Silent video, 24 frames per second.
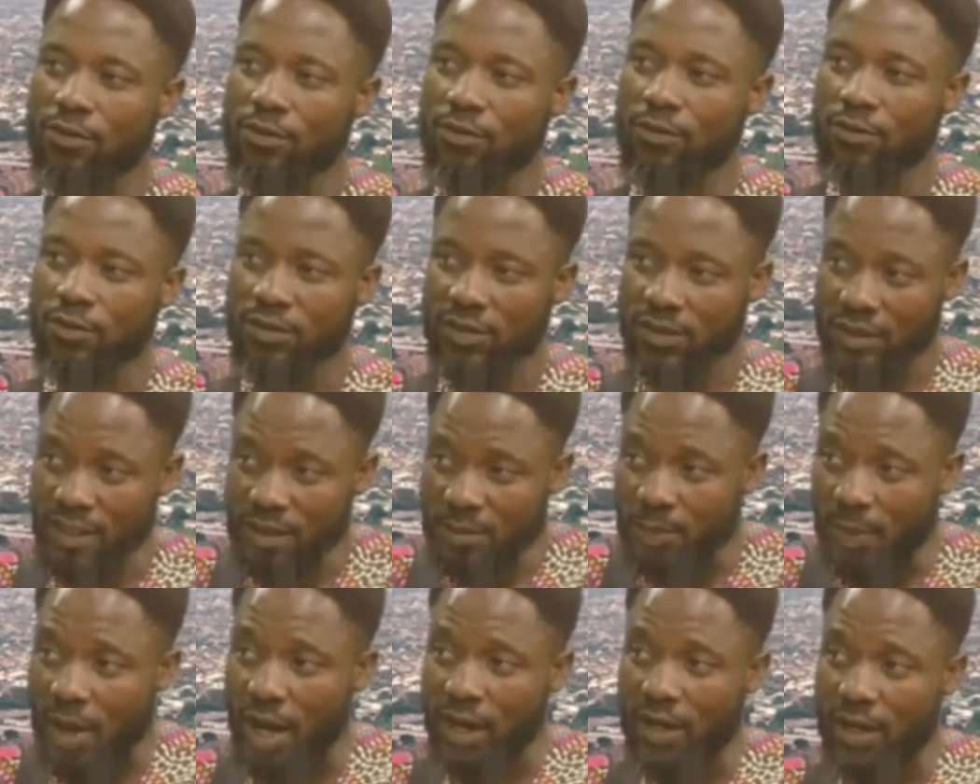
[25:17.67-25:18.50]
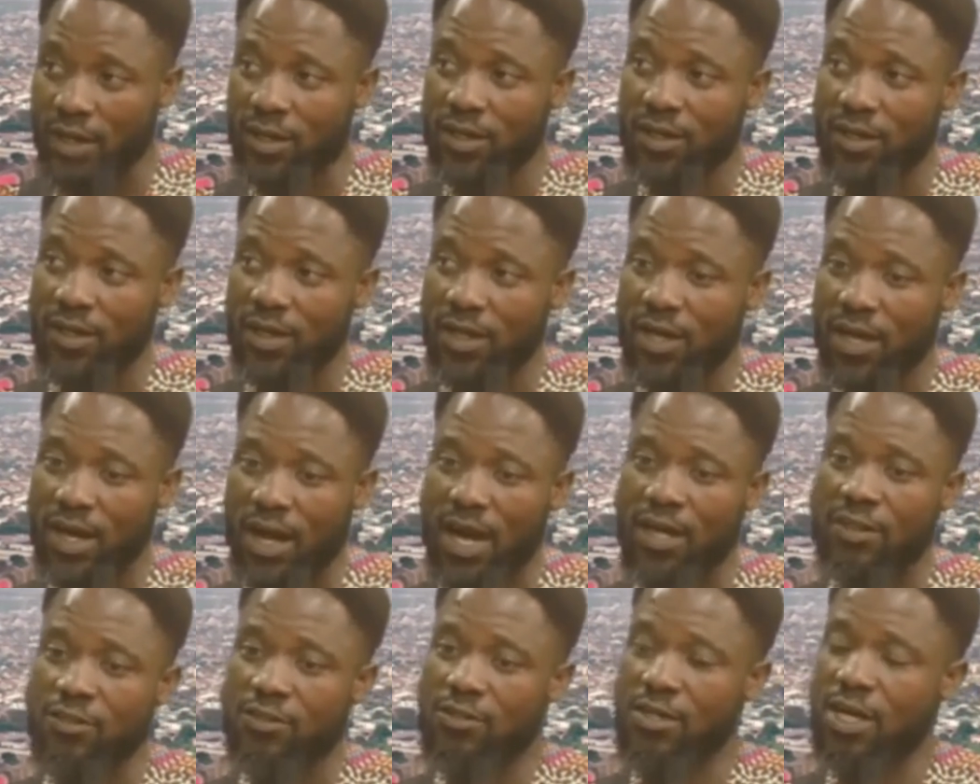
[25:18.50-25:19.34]
to stick back
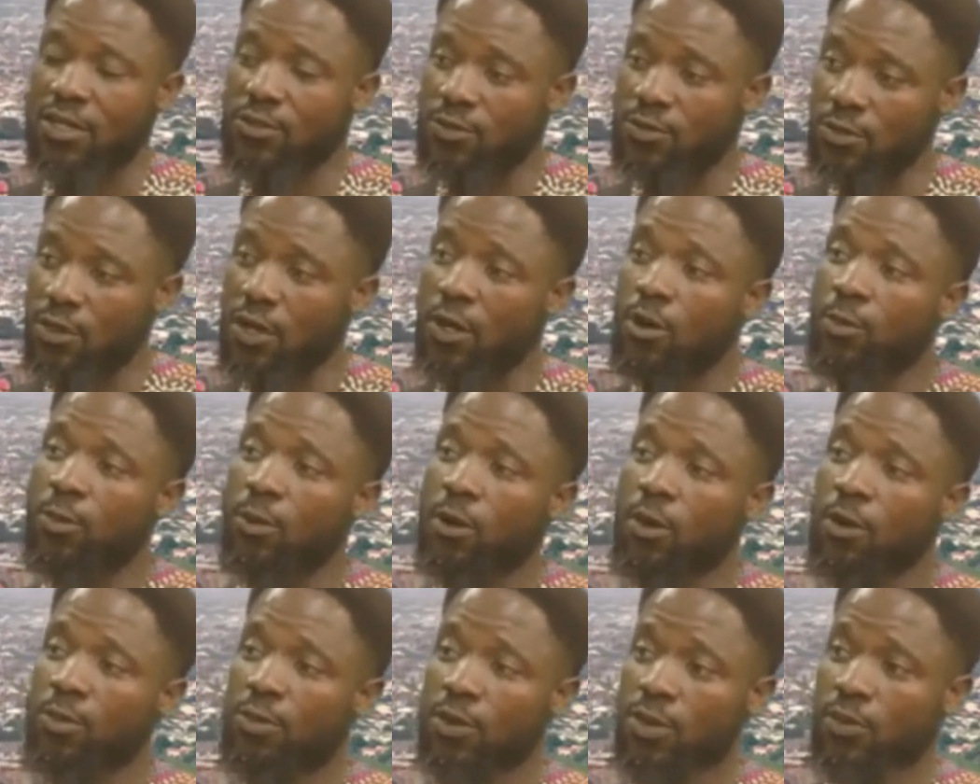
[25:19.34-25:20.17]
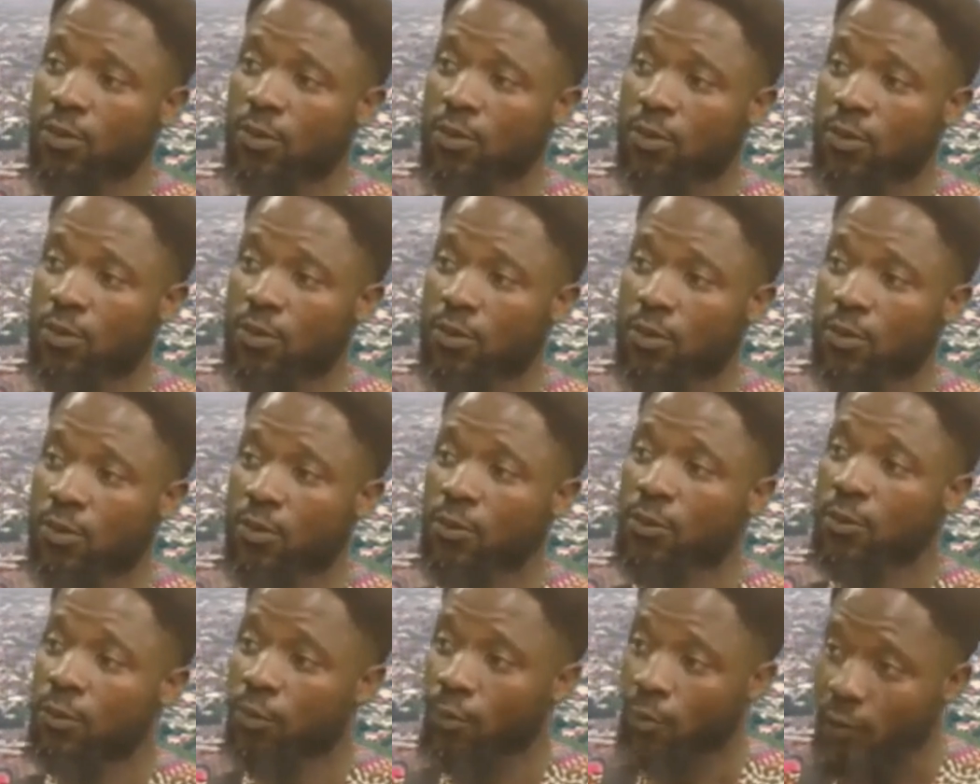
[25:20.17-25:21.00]
and try to help our people
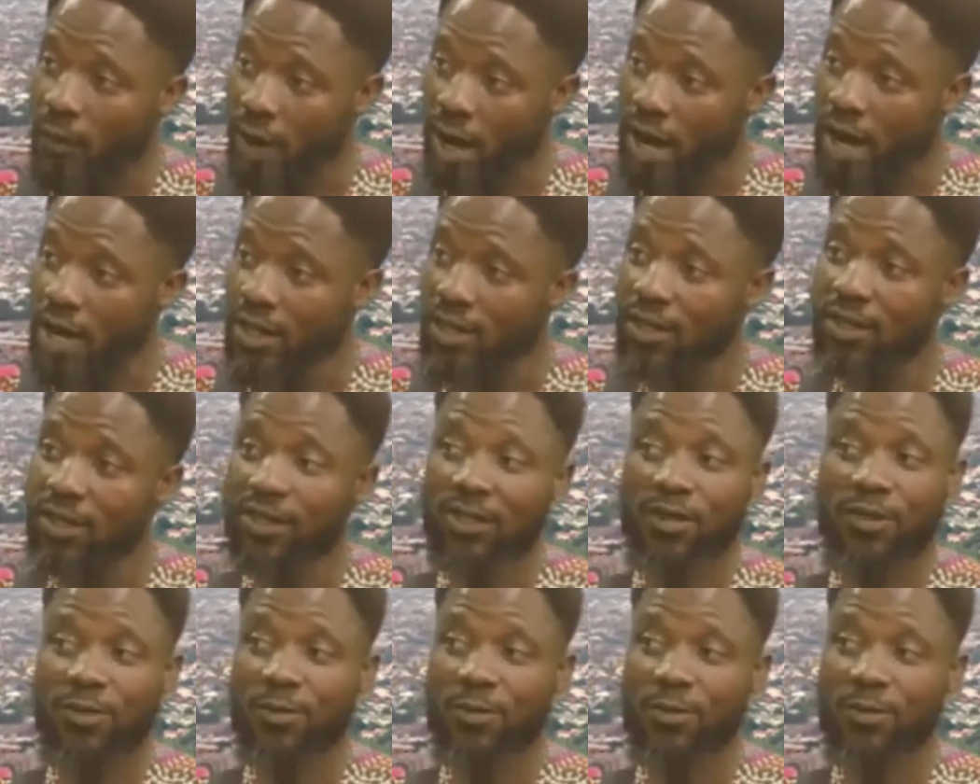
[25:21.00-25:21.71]
while